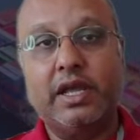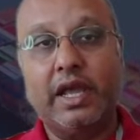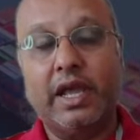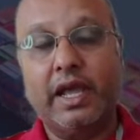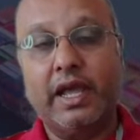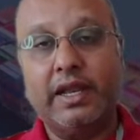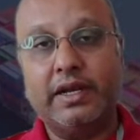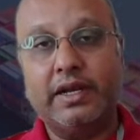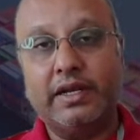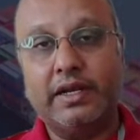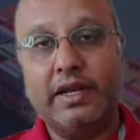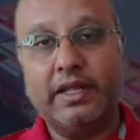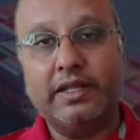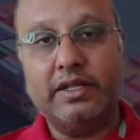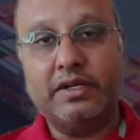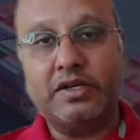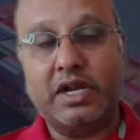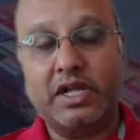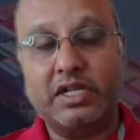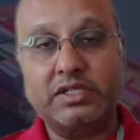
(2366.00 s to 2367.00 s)
And
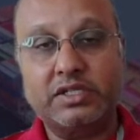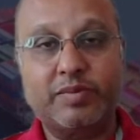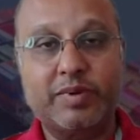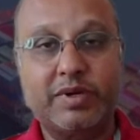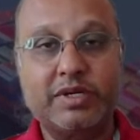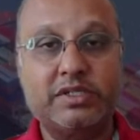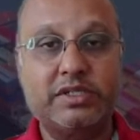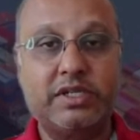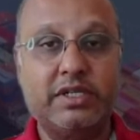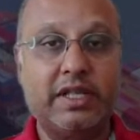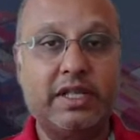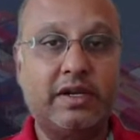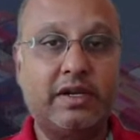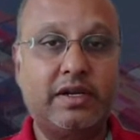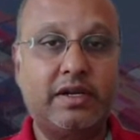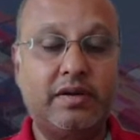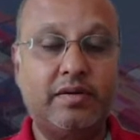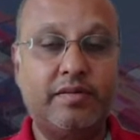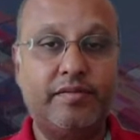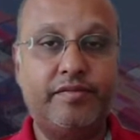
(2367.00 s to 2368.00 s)
the transparency that
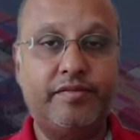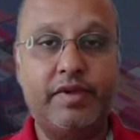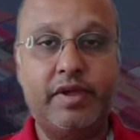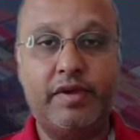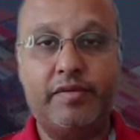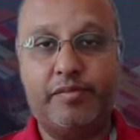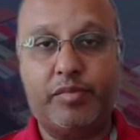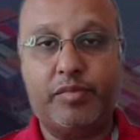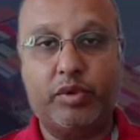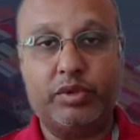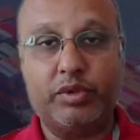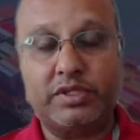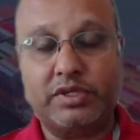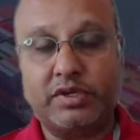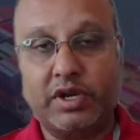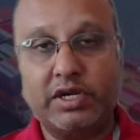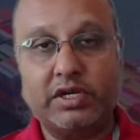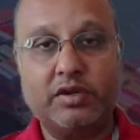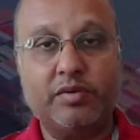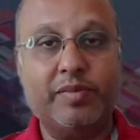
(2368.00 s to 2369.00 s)
we are both
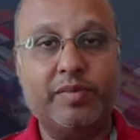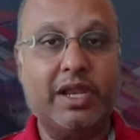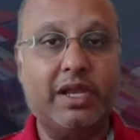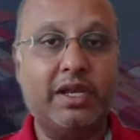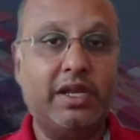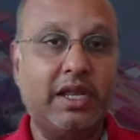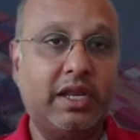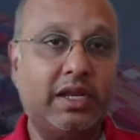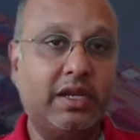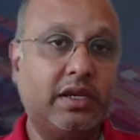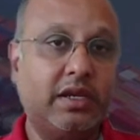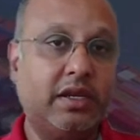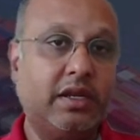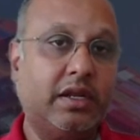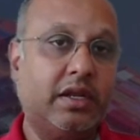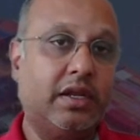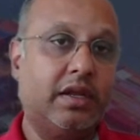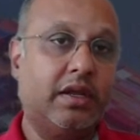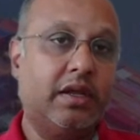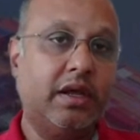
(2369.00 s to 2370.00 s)
trying to maintain,
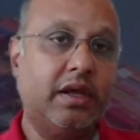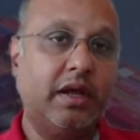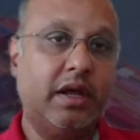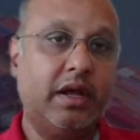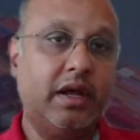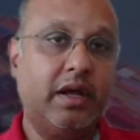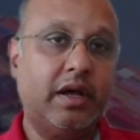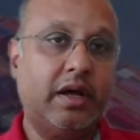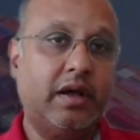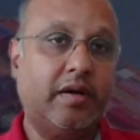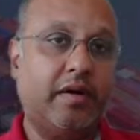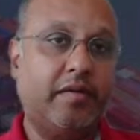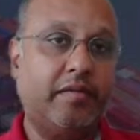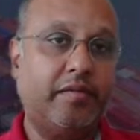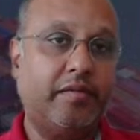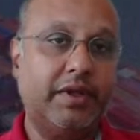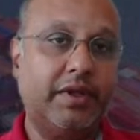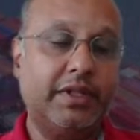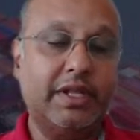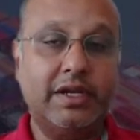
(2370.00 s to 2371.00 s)

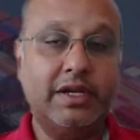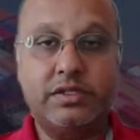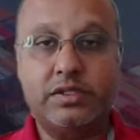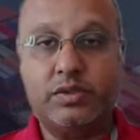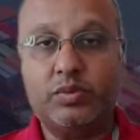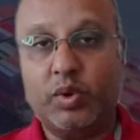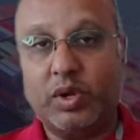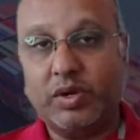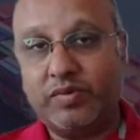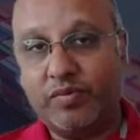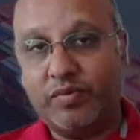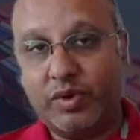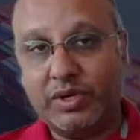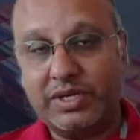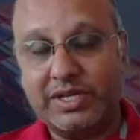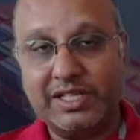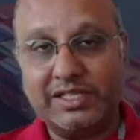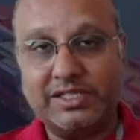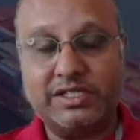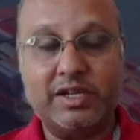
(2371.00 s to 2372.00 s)
whether it's
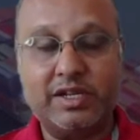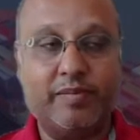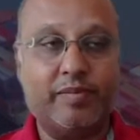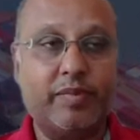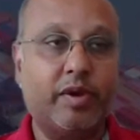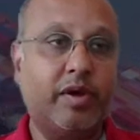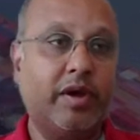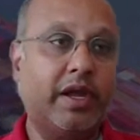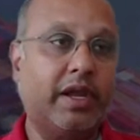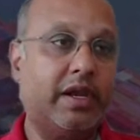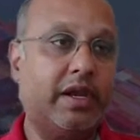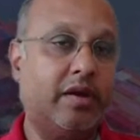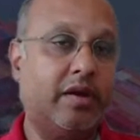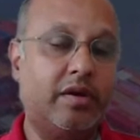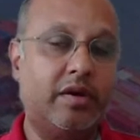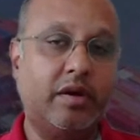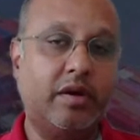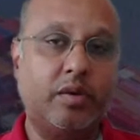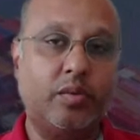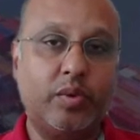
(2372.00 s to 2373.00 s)
what gets deployed,
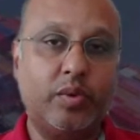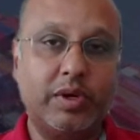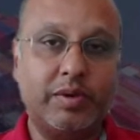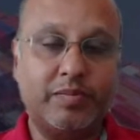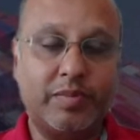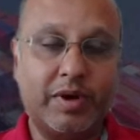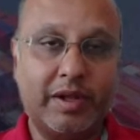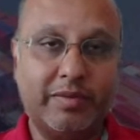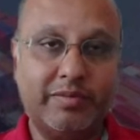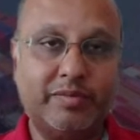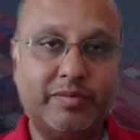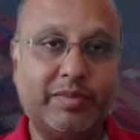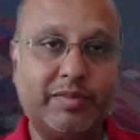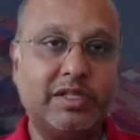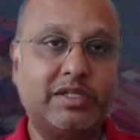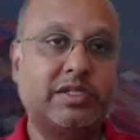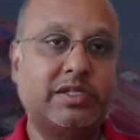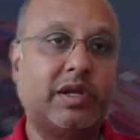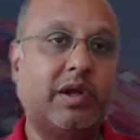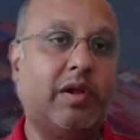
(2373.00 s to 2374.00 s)
or what problem
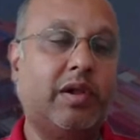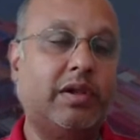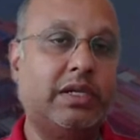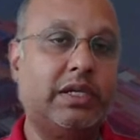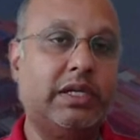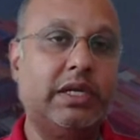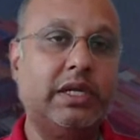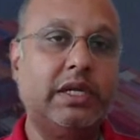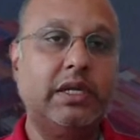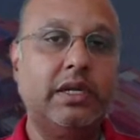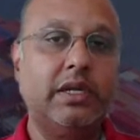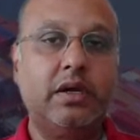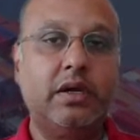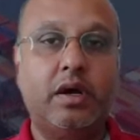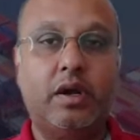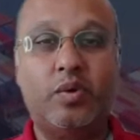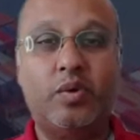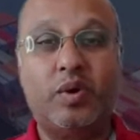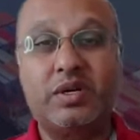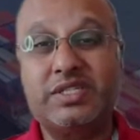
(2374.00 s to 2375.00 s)
gets solved,
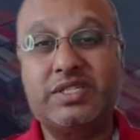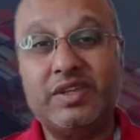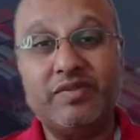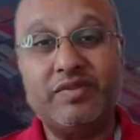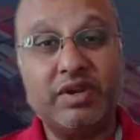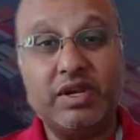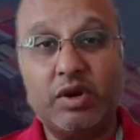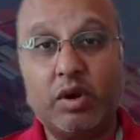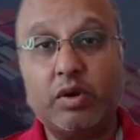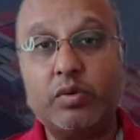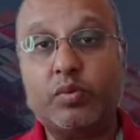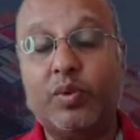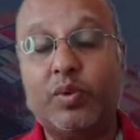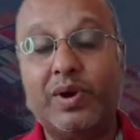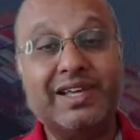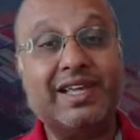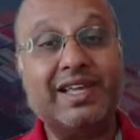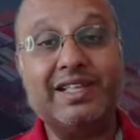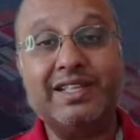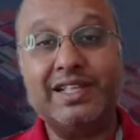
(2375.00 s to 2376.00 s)
or what's even not
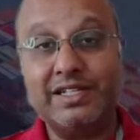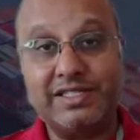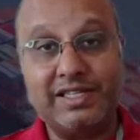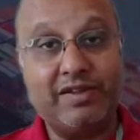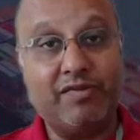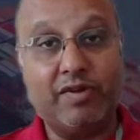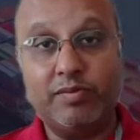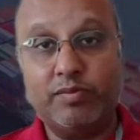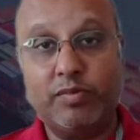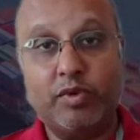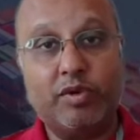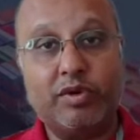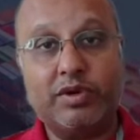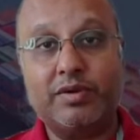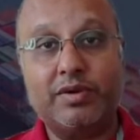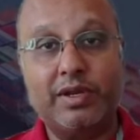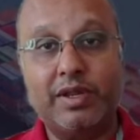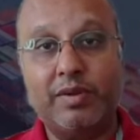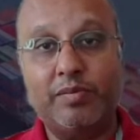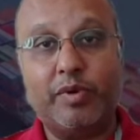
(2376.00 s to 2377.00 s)
working, that's even more
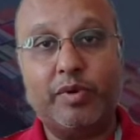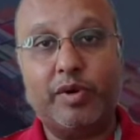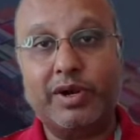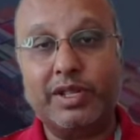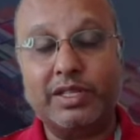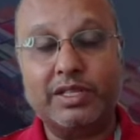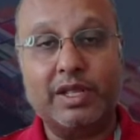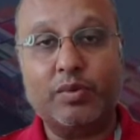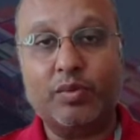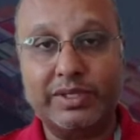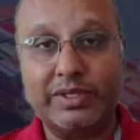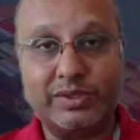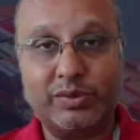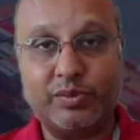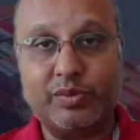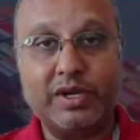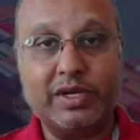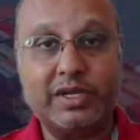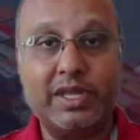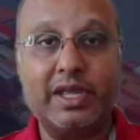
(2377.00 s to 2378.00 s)
important than what's
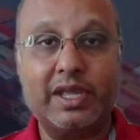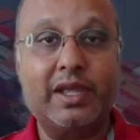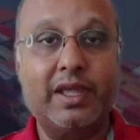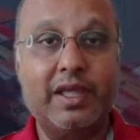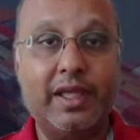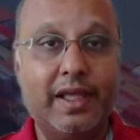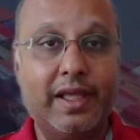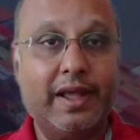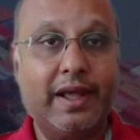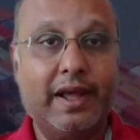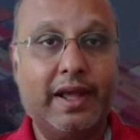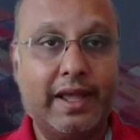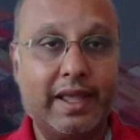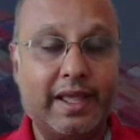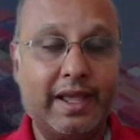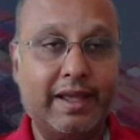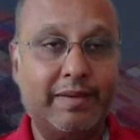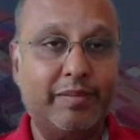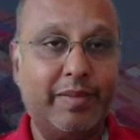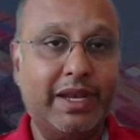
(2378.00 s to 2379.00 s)
working.
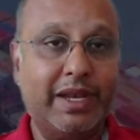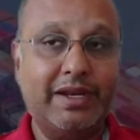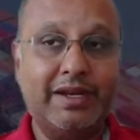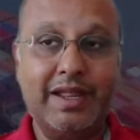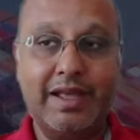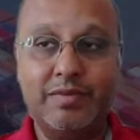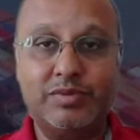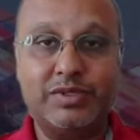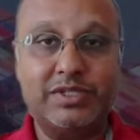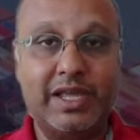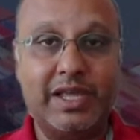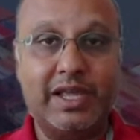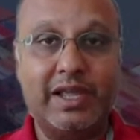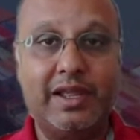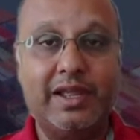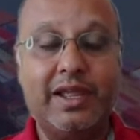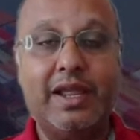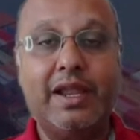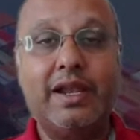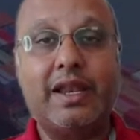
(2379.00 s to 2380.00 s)
I many times say
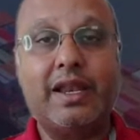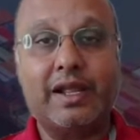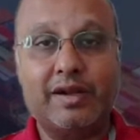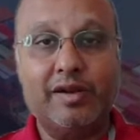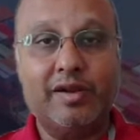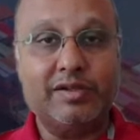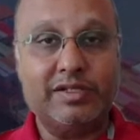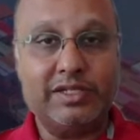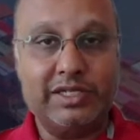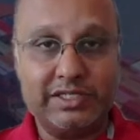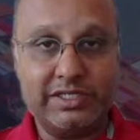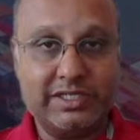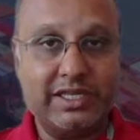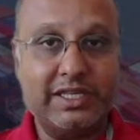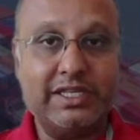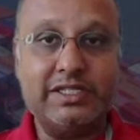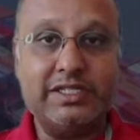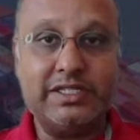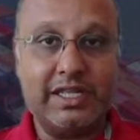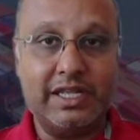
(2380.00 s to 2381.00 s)
technology is the
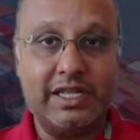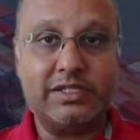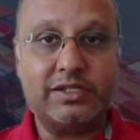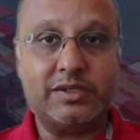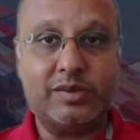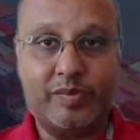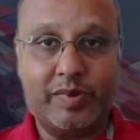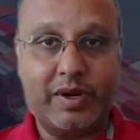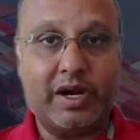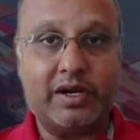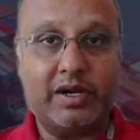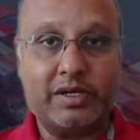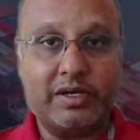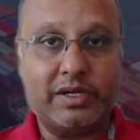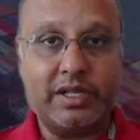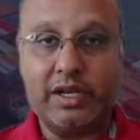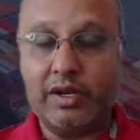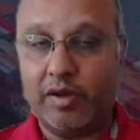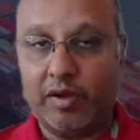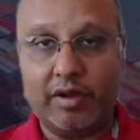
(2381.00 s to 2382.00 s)
easiest part
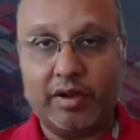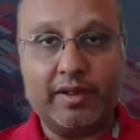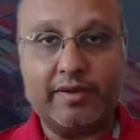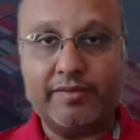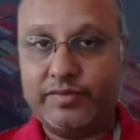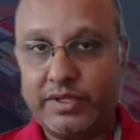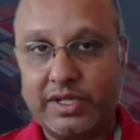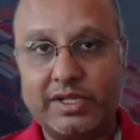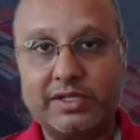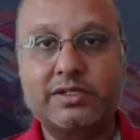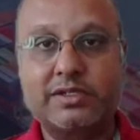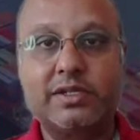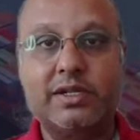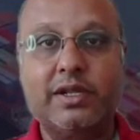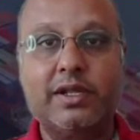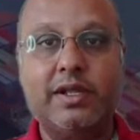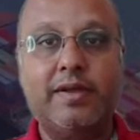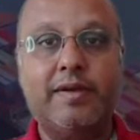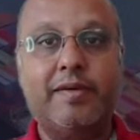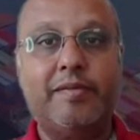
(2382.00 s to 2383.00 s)
in all of this,
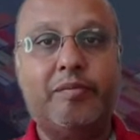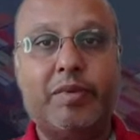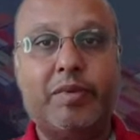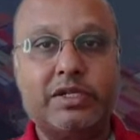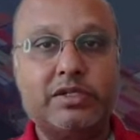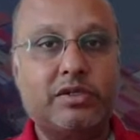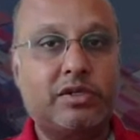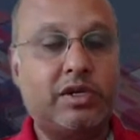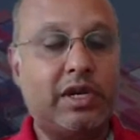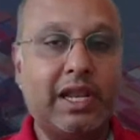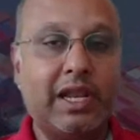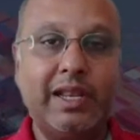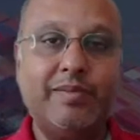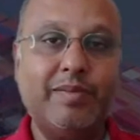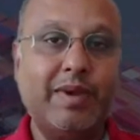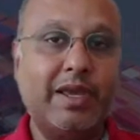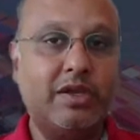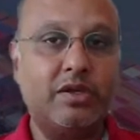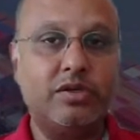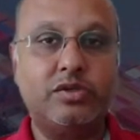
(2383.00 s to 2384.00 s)
but it's really
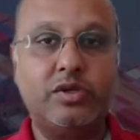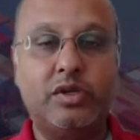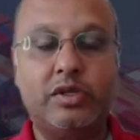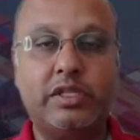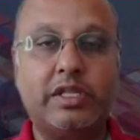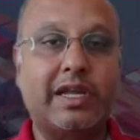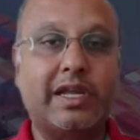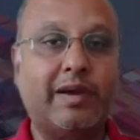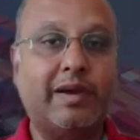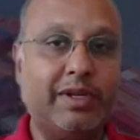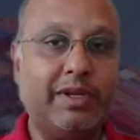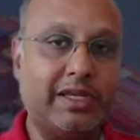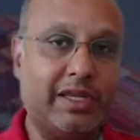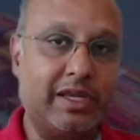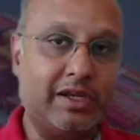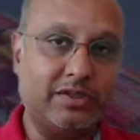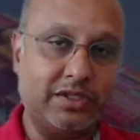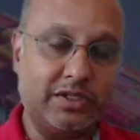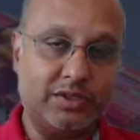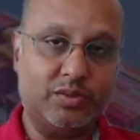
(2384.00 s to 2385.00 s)
making sure the
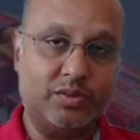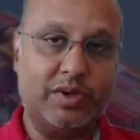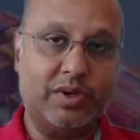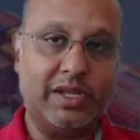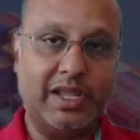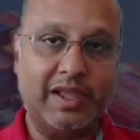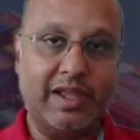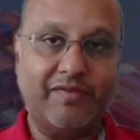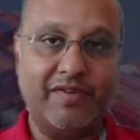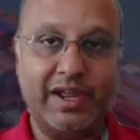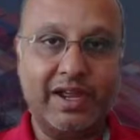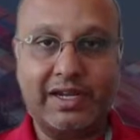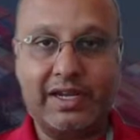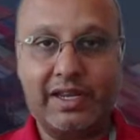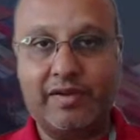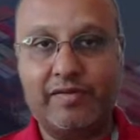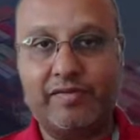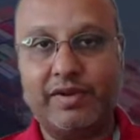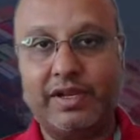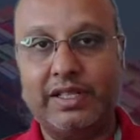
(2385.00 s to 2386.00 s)
communication is working
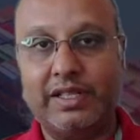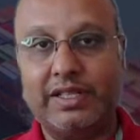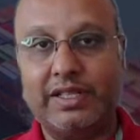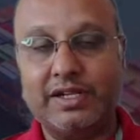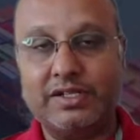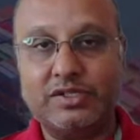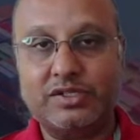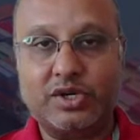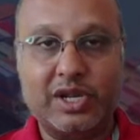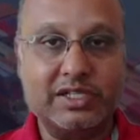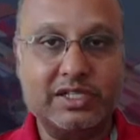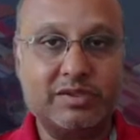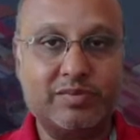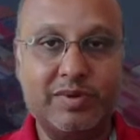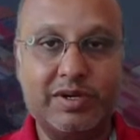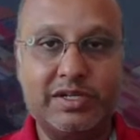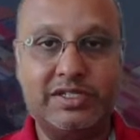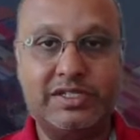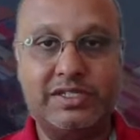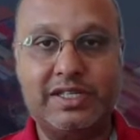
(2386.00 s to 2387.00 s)
effectively. There is
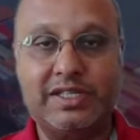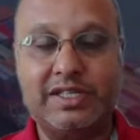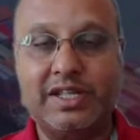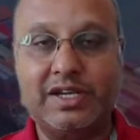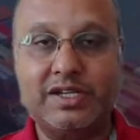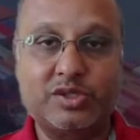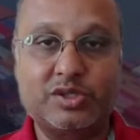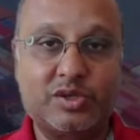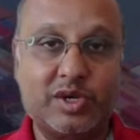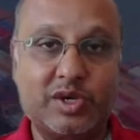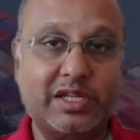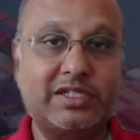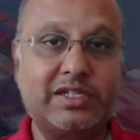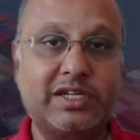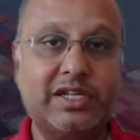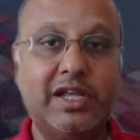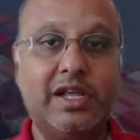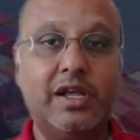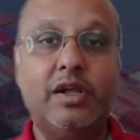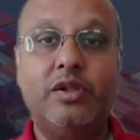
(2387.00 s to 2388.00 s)
transparency, there is
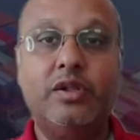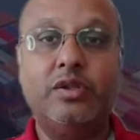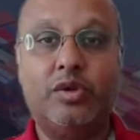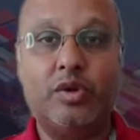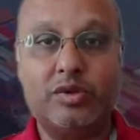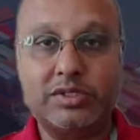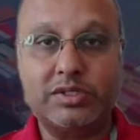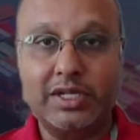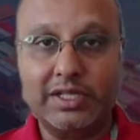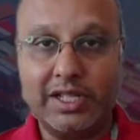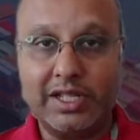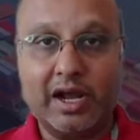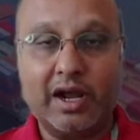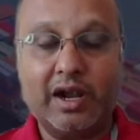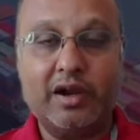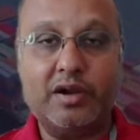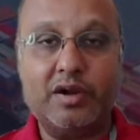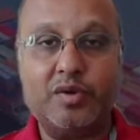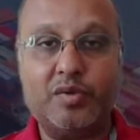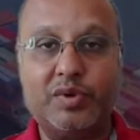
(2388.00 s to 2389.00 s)
trust. Those are the
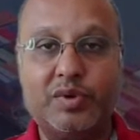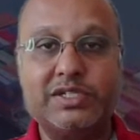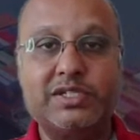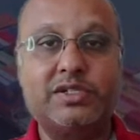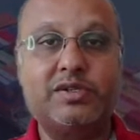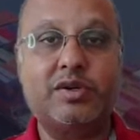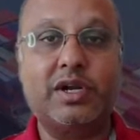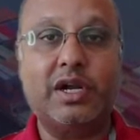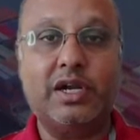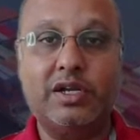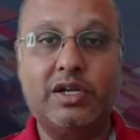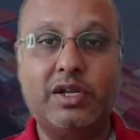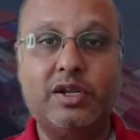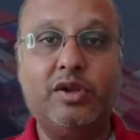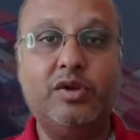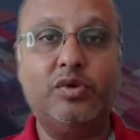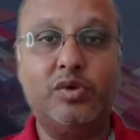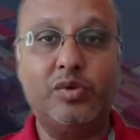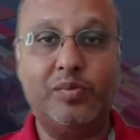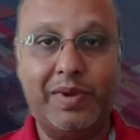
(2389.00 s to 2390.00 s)
harder ones to
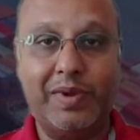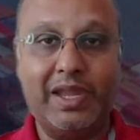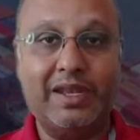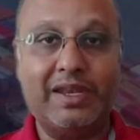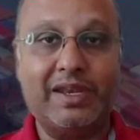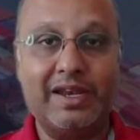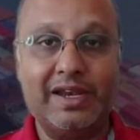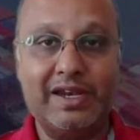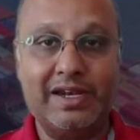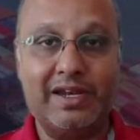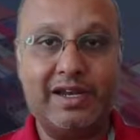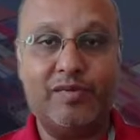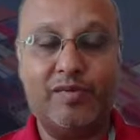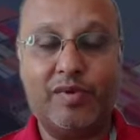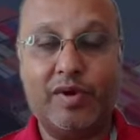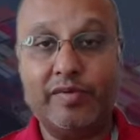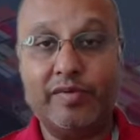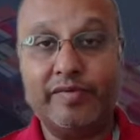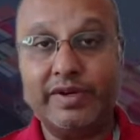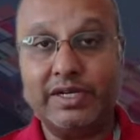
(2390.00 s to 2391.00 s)
continue to maintain and
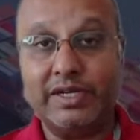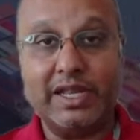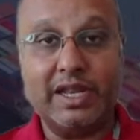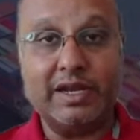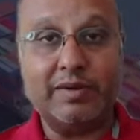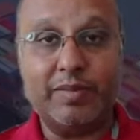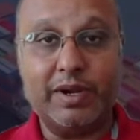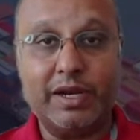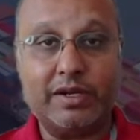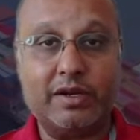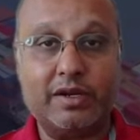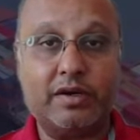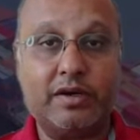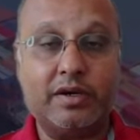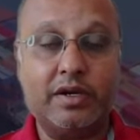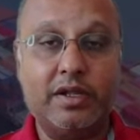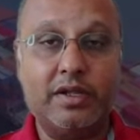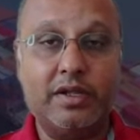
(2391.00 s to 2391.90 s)
evolve and get better.